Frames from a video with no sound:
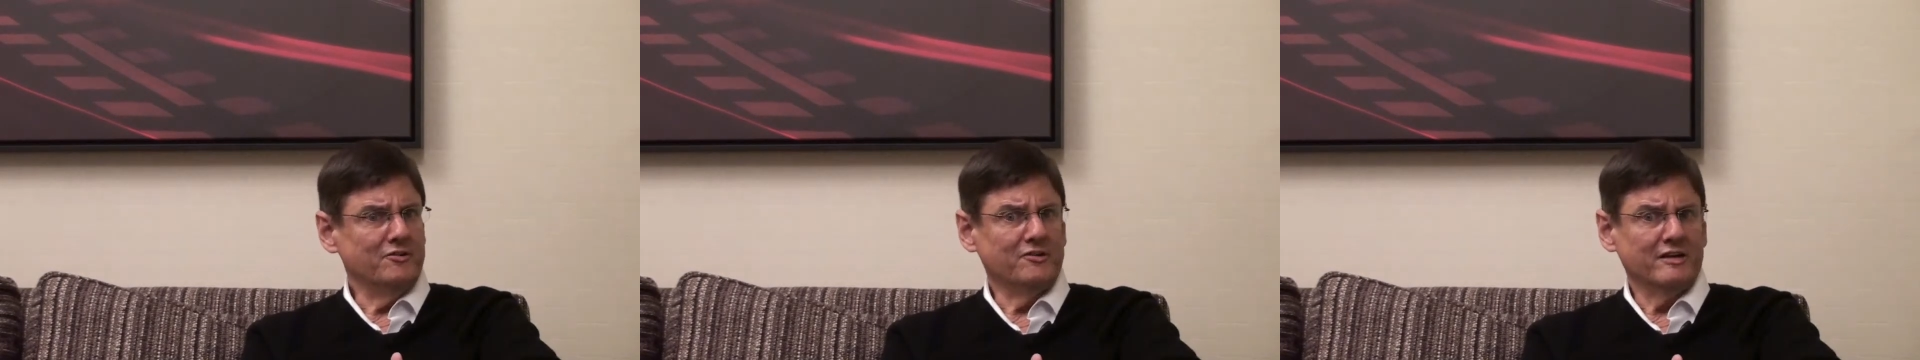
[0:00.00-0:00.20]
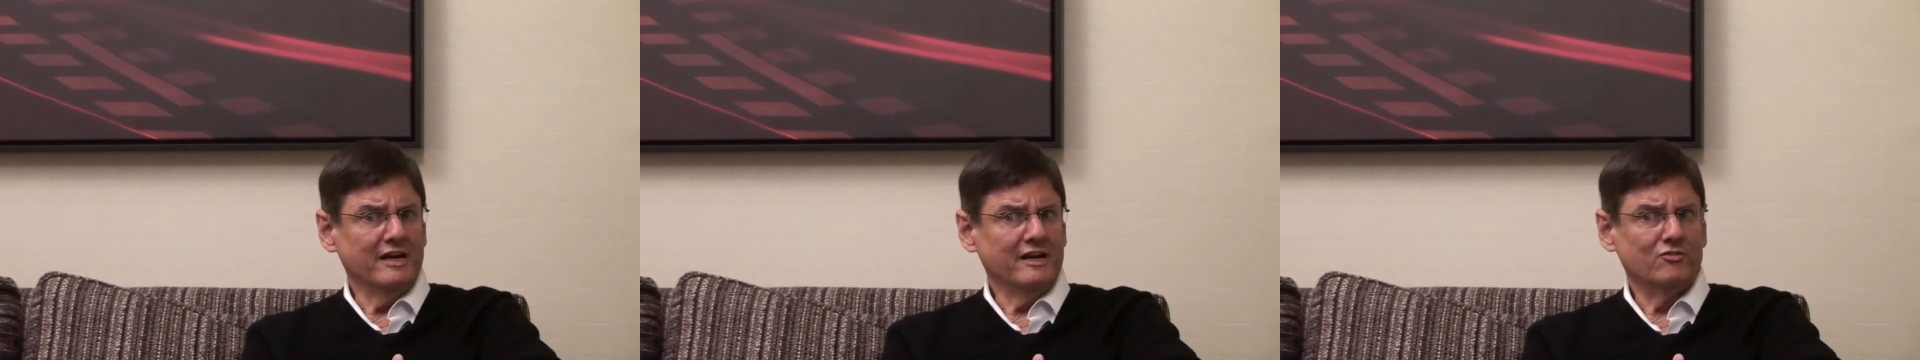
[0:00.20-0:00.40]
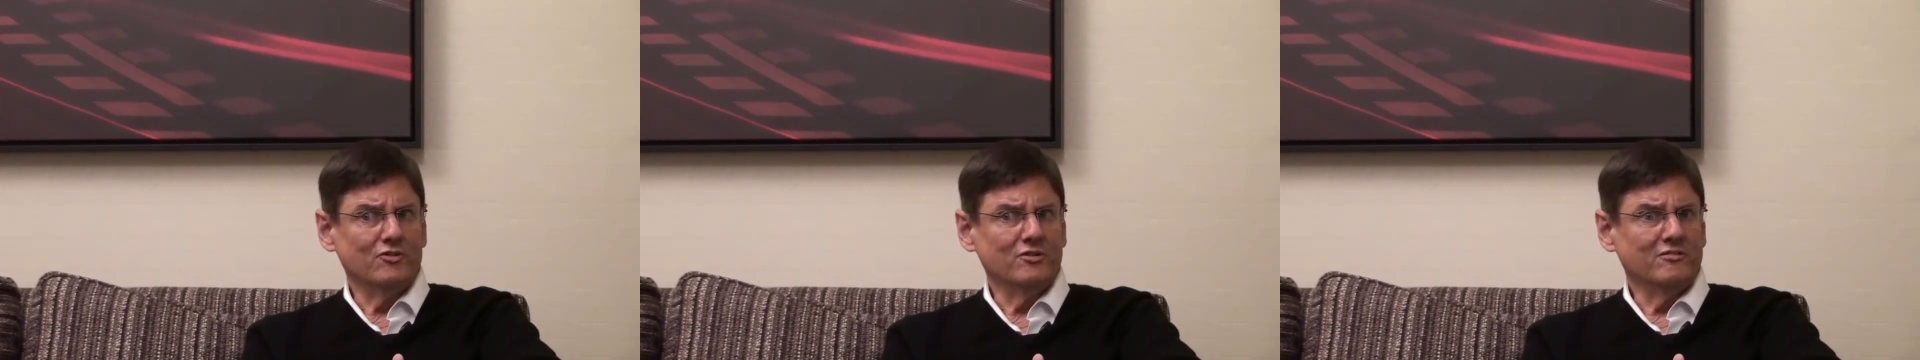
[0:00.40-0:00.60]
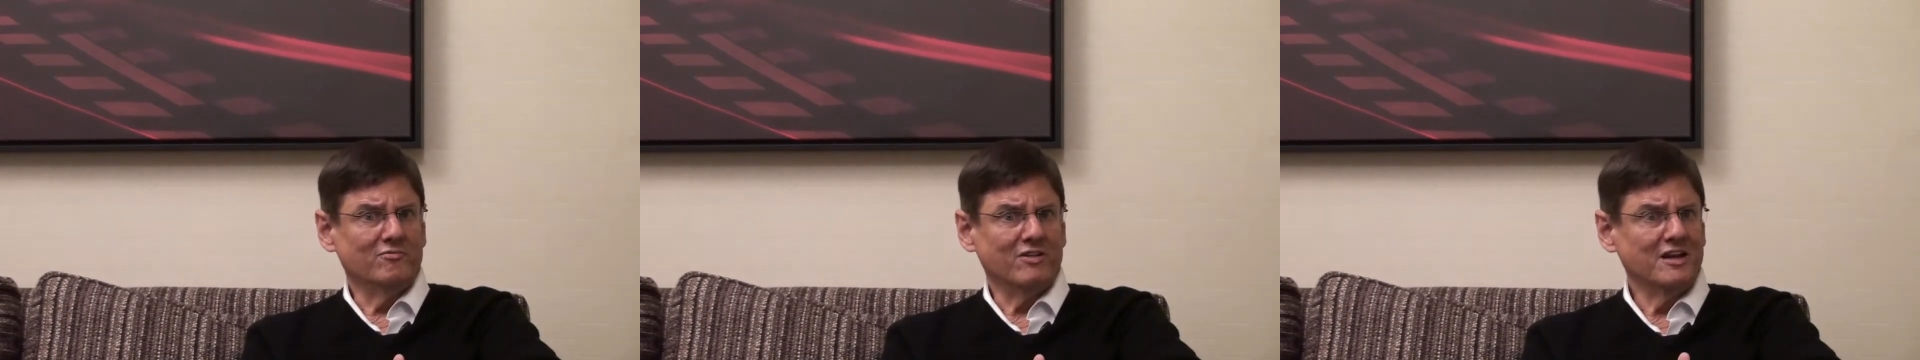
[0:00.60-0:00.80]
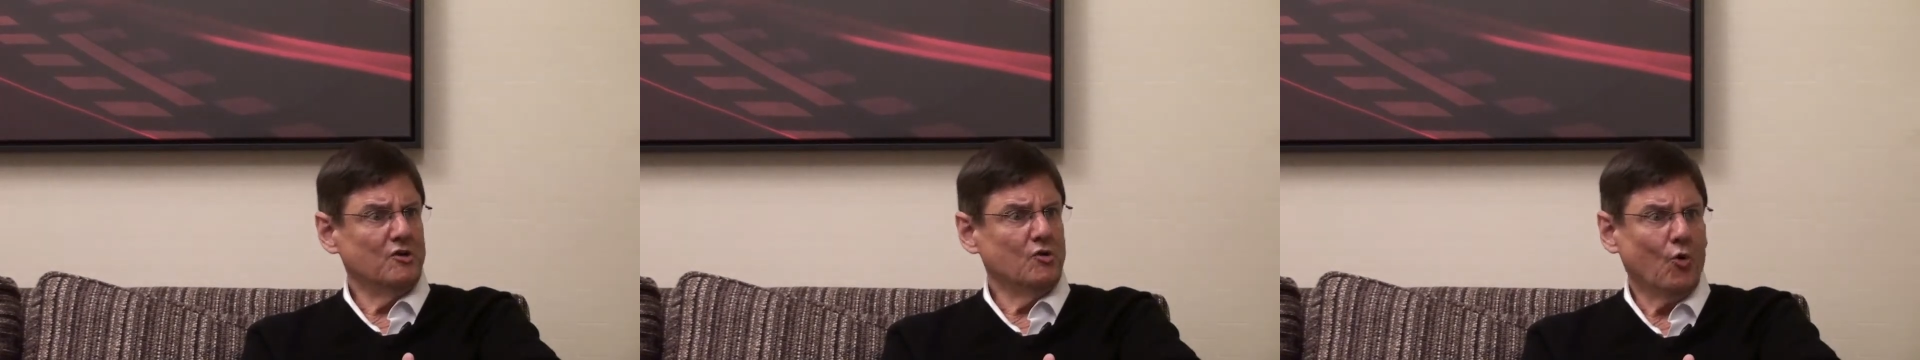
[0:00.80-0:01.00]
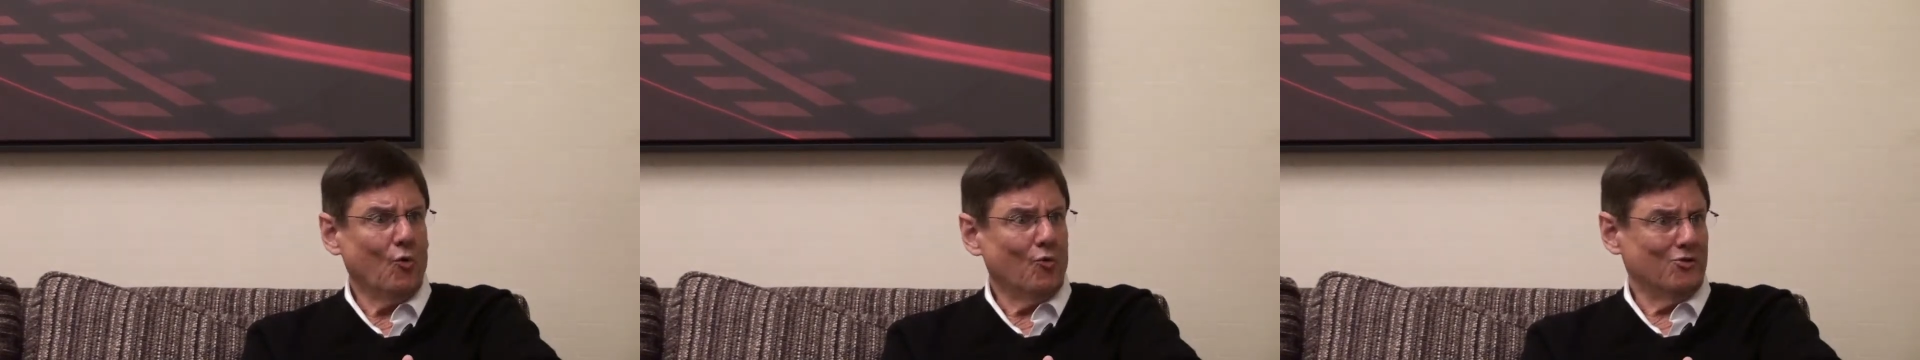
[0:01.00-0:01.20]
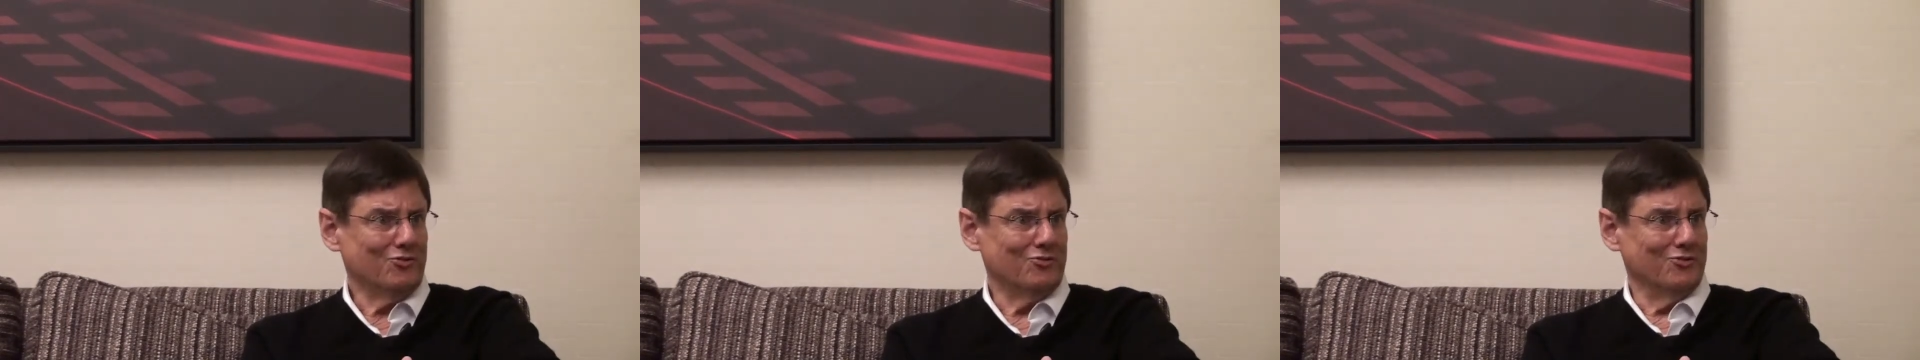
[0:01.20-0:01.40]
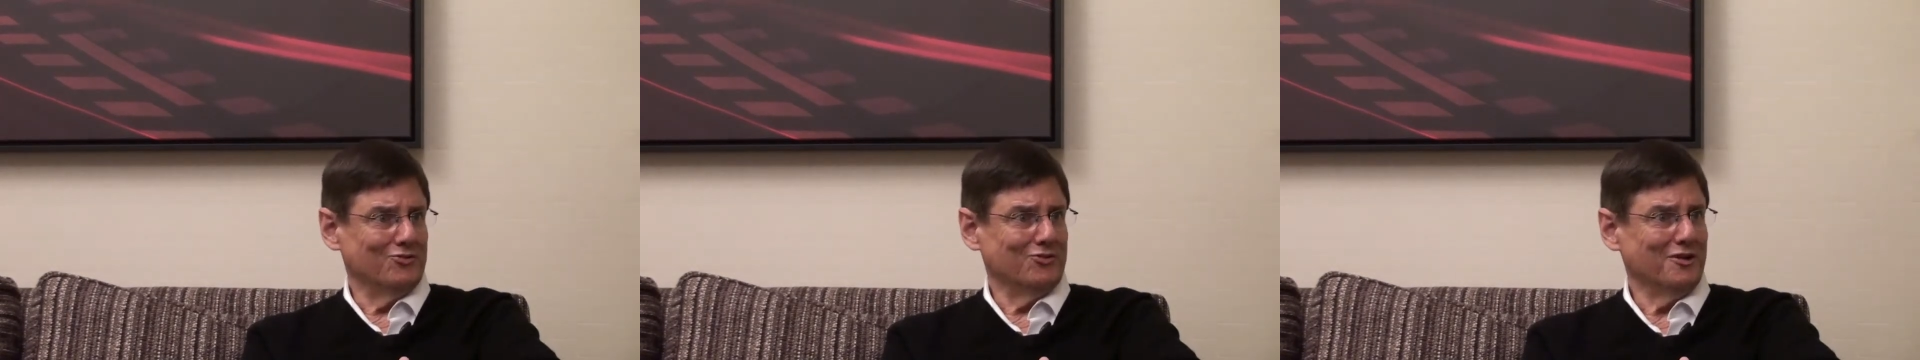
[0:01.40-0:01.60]
could actually take
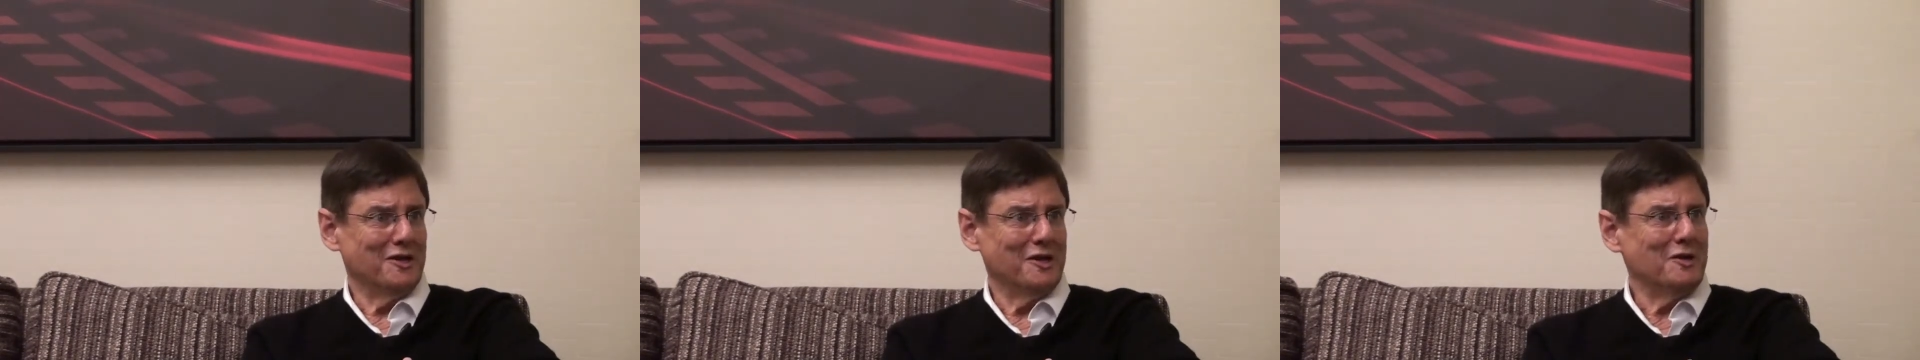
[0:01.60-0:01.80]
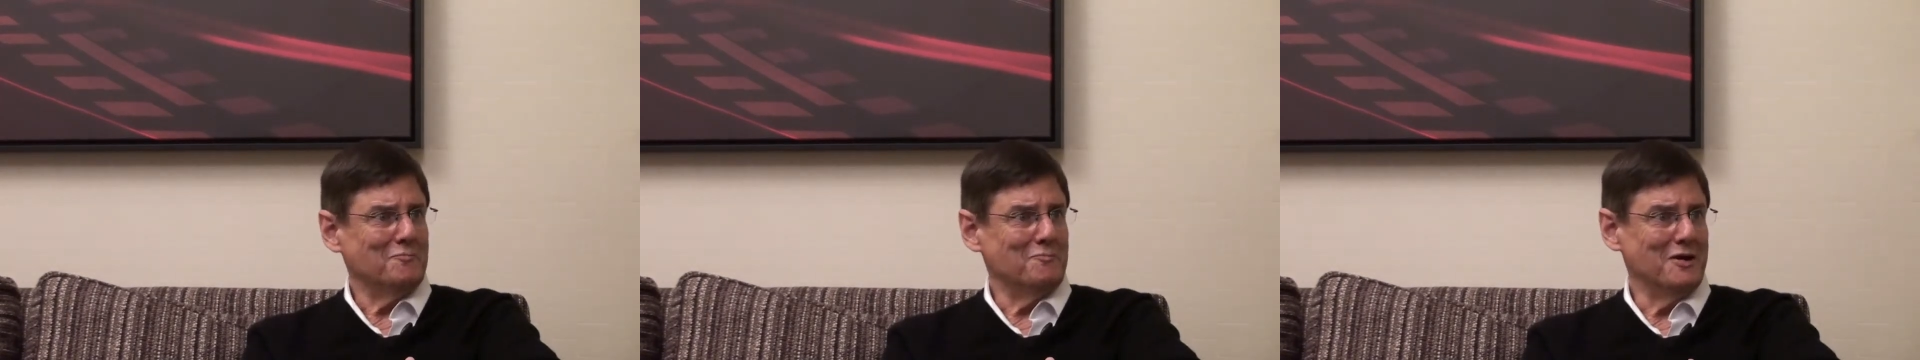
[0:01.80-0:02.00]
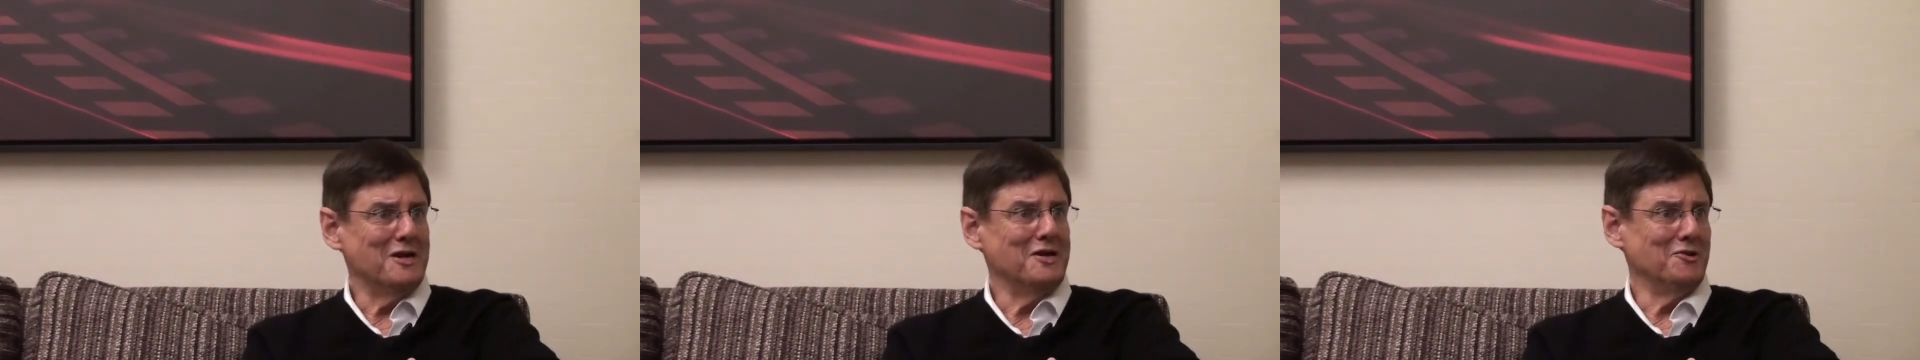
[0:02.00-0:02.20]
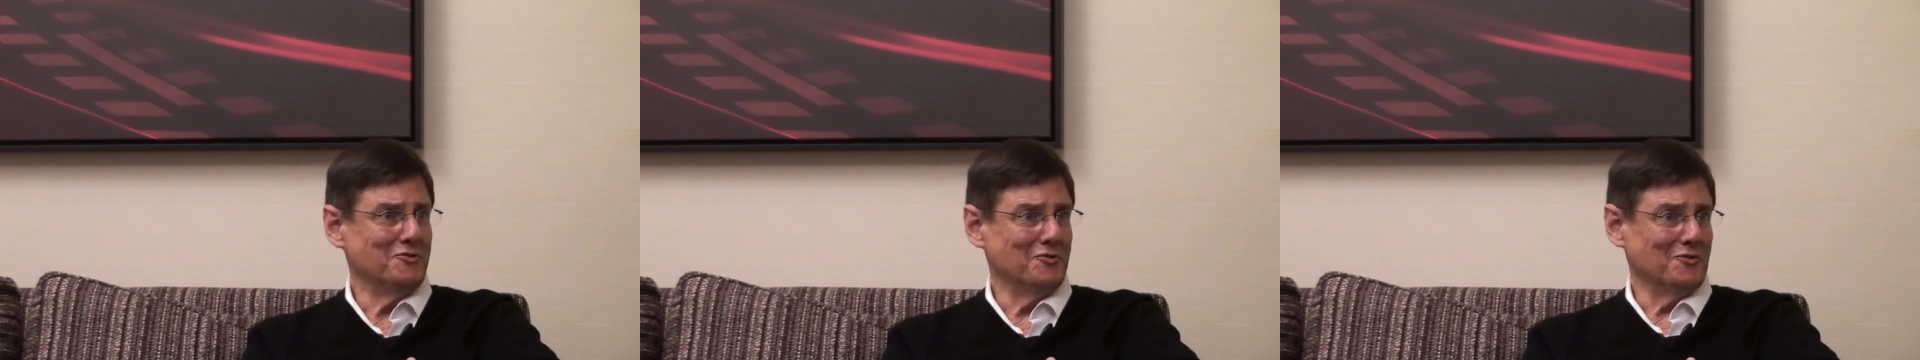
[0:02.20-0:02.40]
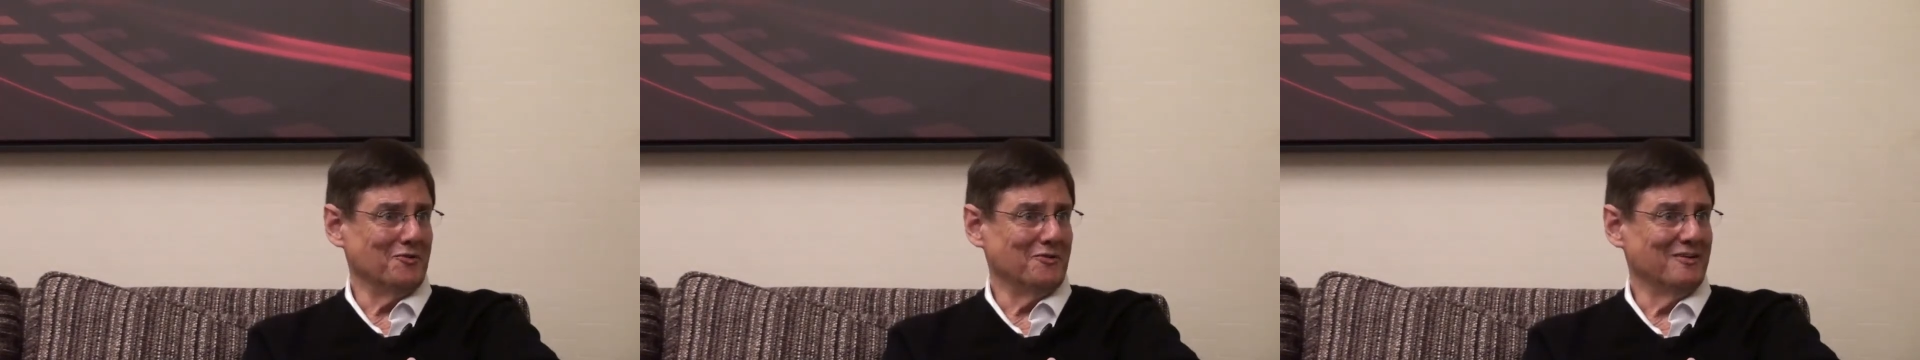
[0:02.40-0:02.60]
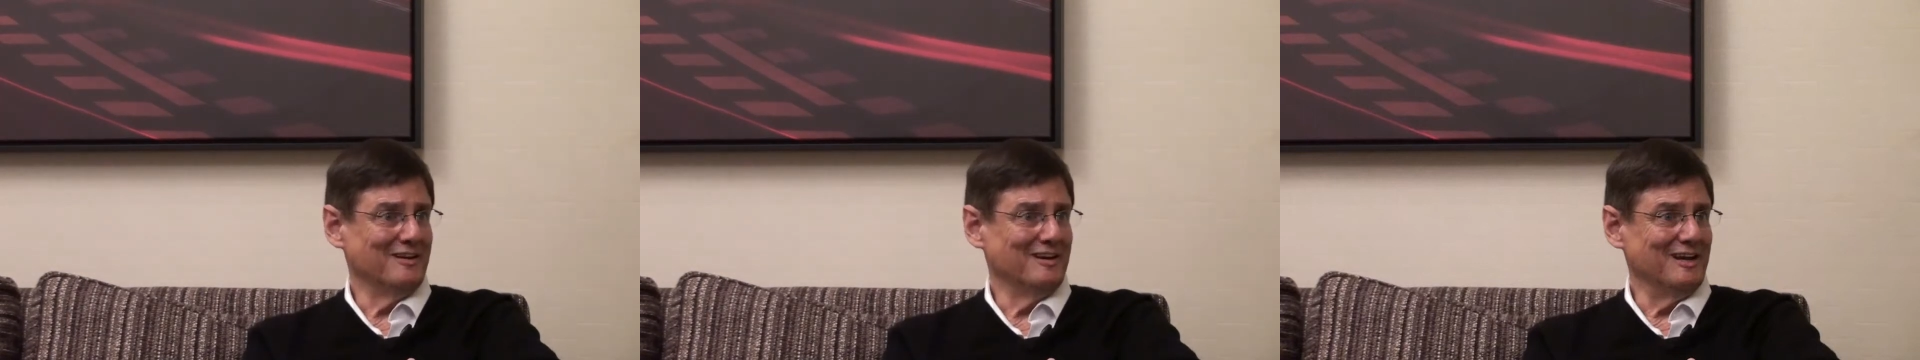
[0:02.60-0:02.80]
courses and get a major